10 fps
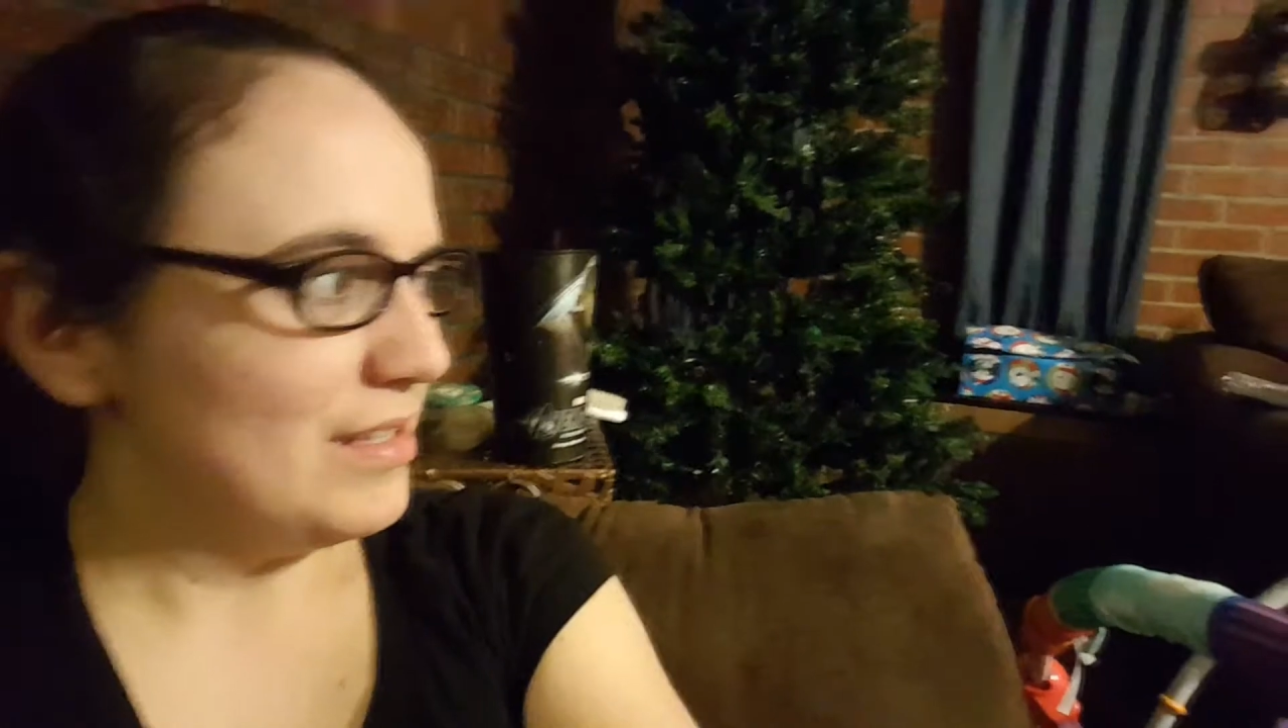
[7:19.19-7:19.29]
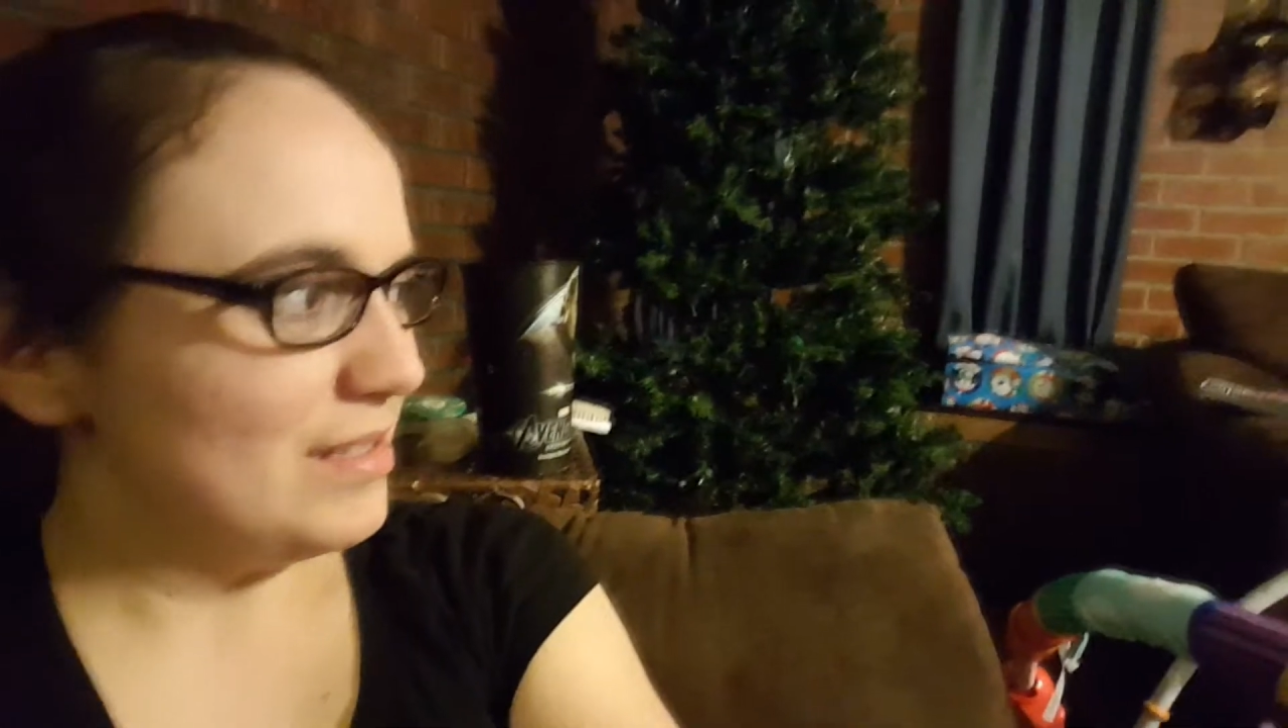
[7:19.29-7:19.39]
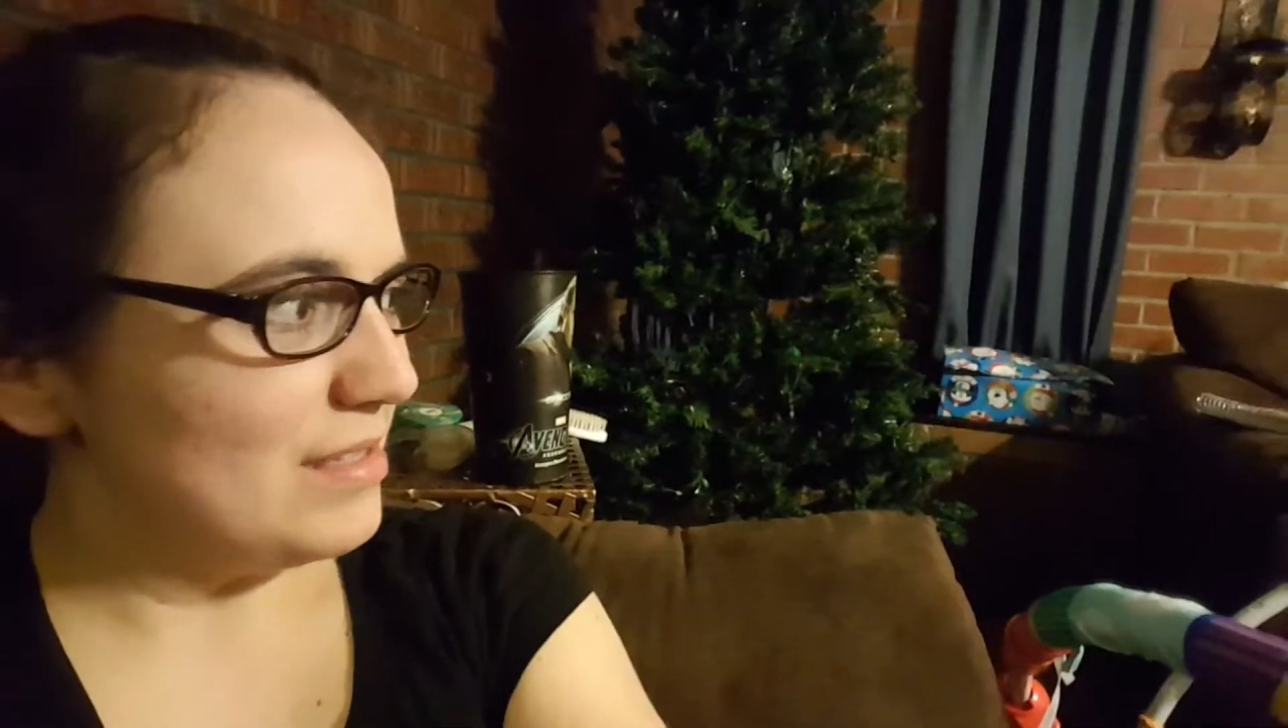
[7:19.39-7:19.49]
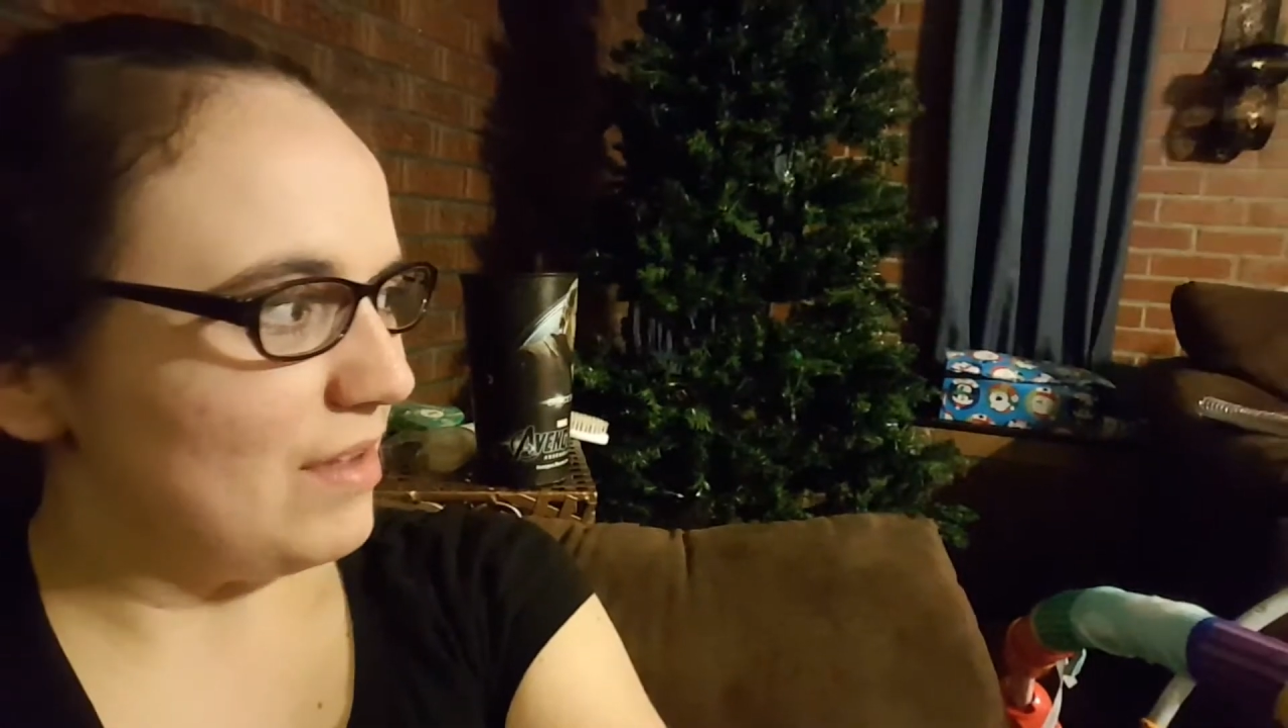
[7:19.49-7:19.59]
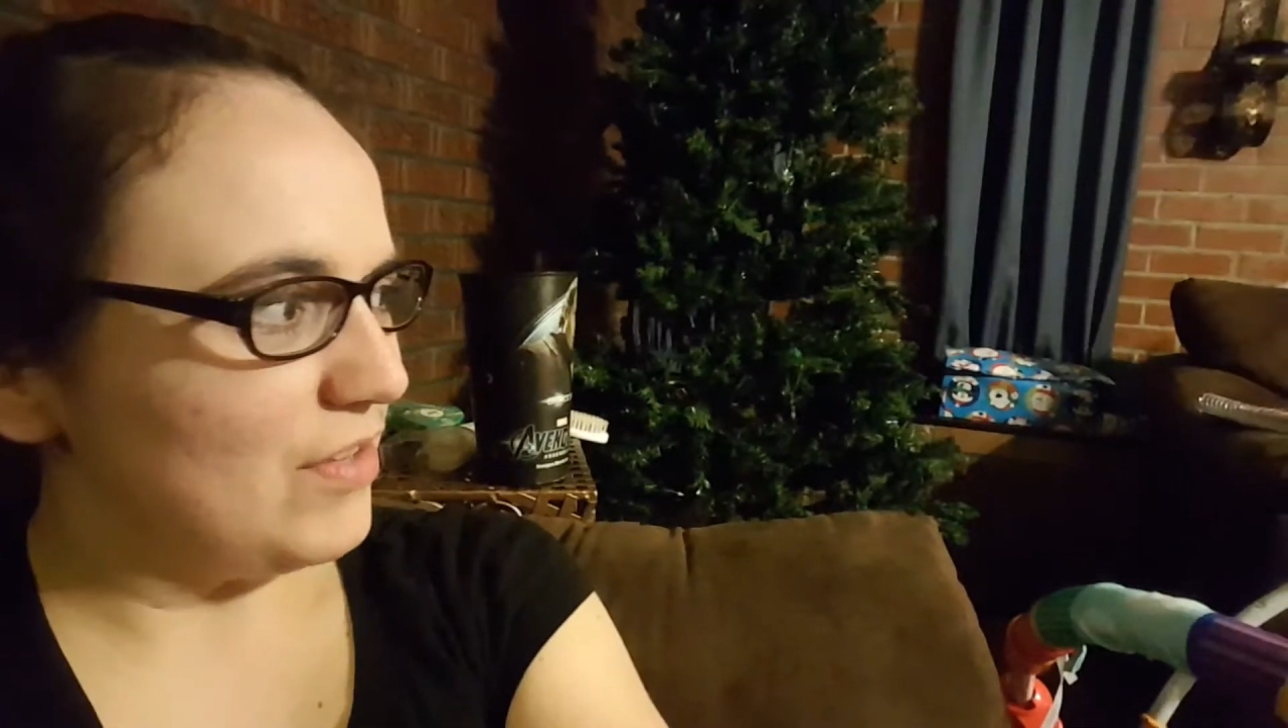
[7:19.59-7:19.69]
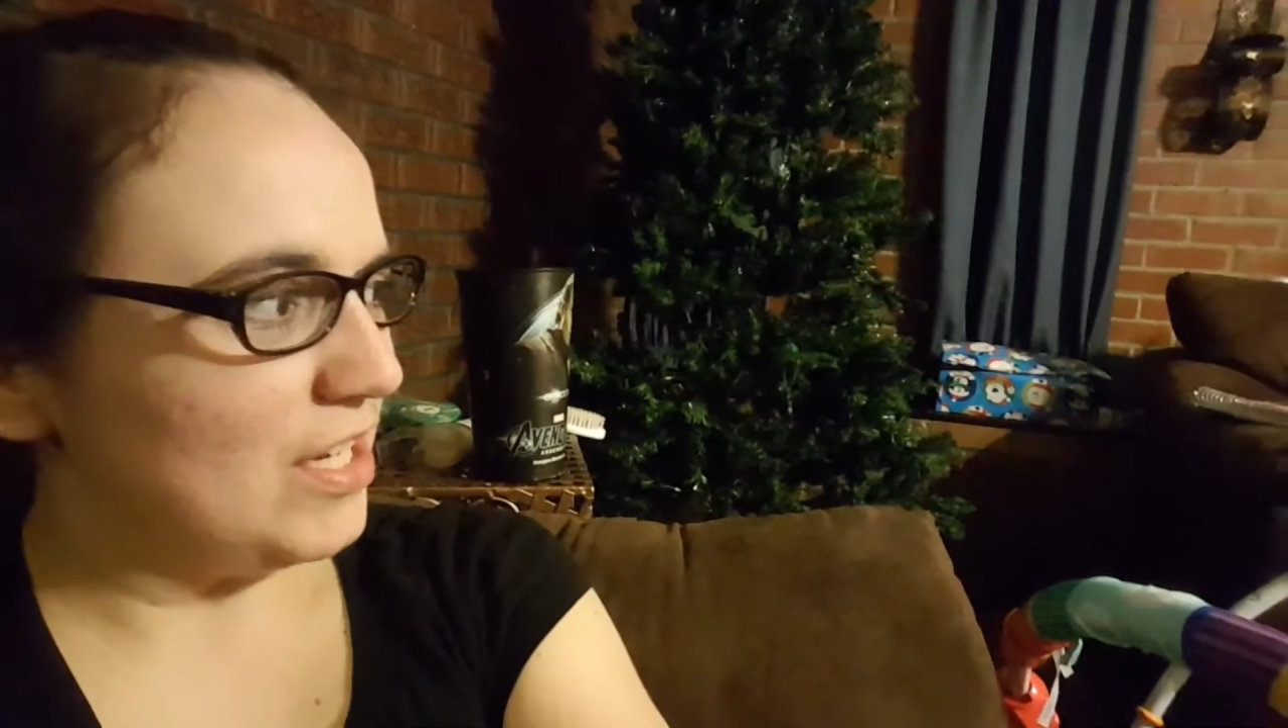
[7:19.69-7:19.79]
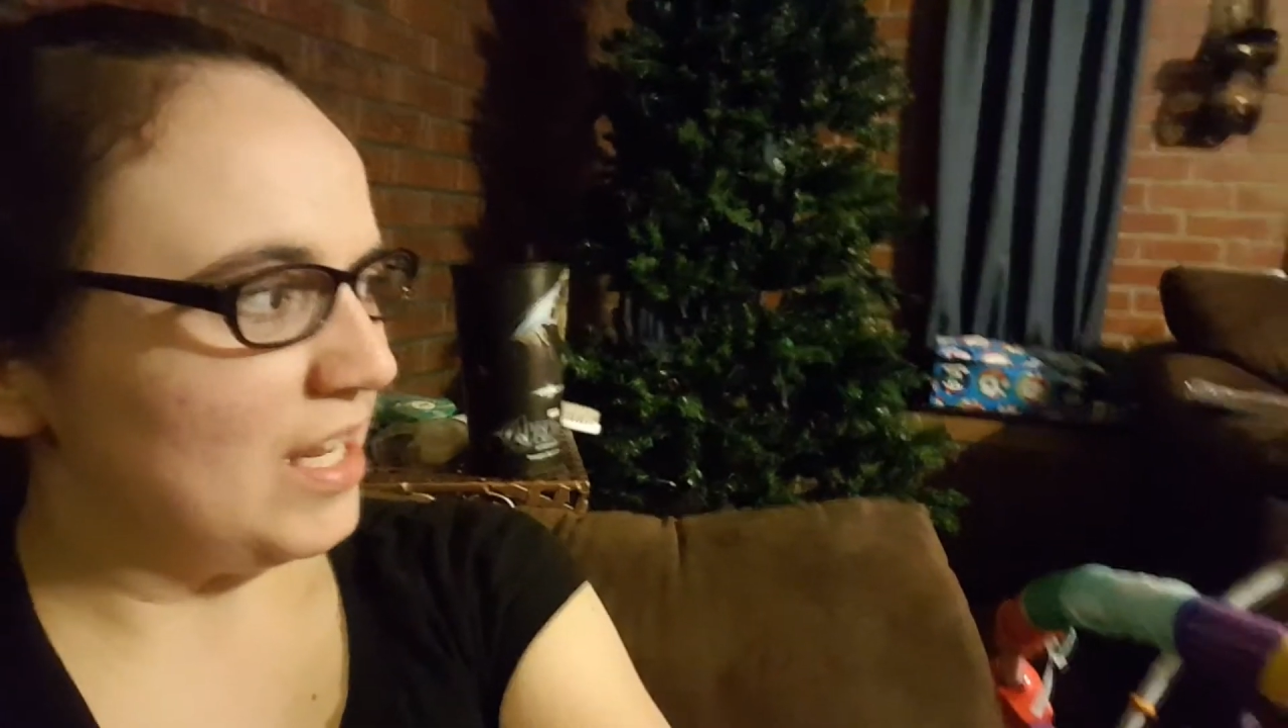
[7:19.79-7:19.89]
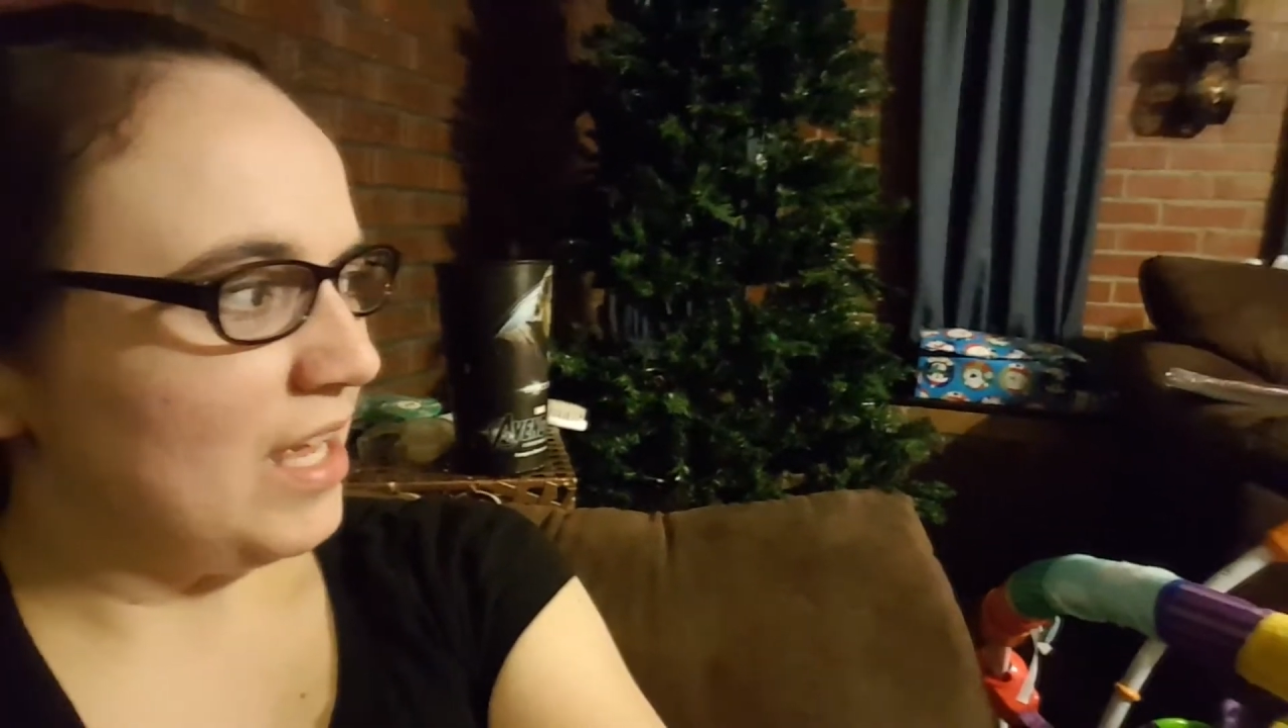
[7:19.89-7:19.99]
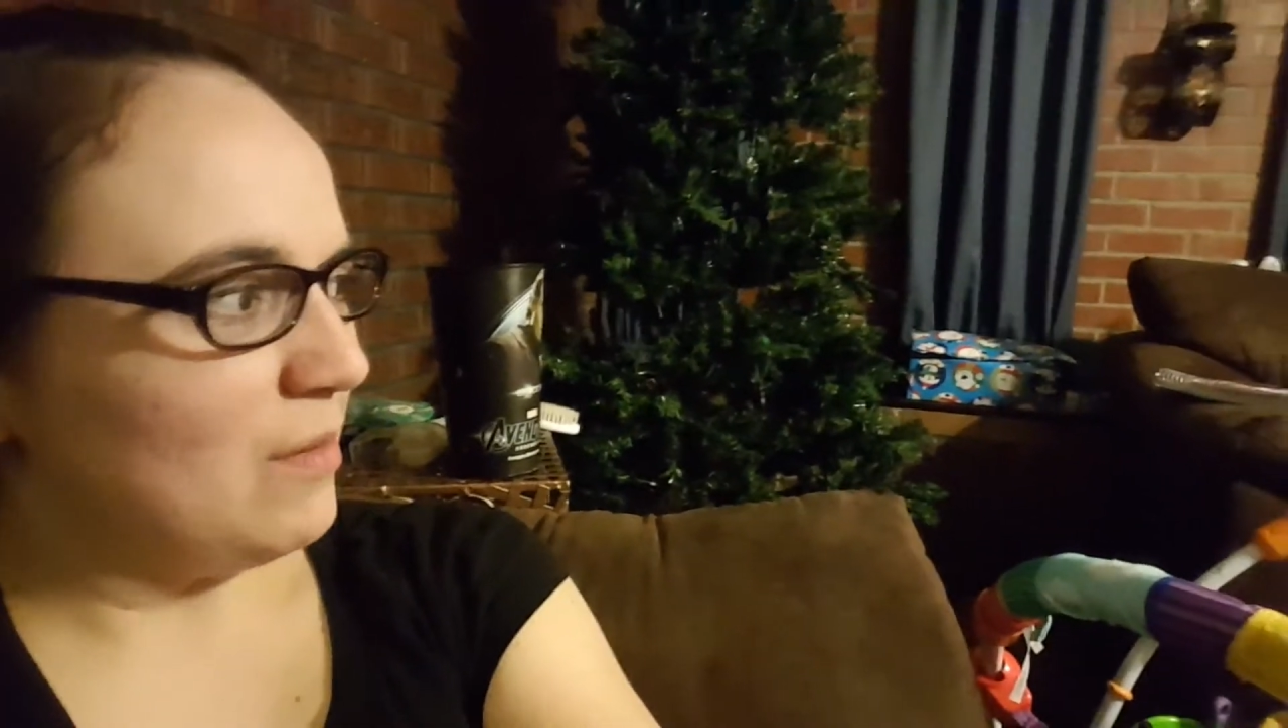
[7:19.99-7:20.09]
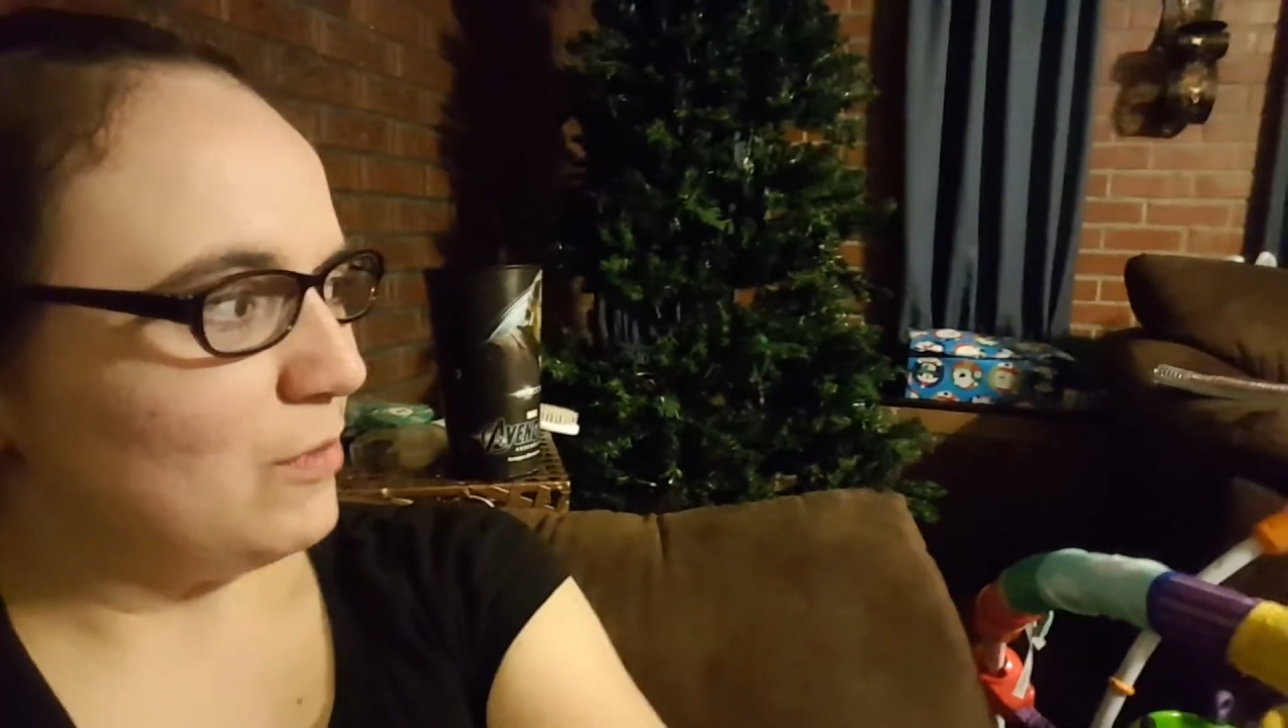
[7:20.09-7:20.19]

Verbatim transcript: Seven and eight we